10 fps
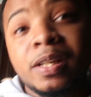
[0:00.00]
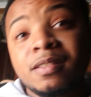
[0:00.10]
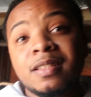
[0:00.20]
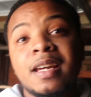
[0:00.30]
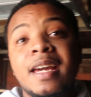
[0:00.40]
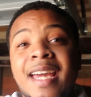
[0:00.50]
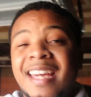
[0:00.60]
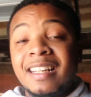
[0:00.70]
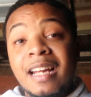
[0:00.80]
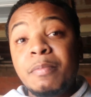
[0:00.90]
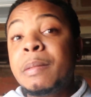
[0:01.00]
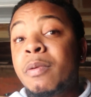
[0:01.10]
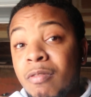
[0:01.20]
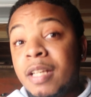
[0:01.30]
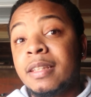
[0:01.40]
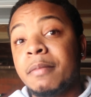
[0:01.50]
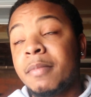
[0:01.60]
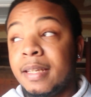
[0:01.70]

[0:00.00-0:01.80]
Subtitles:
wheels, and a lot of people run them,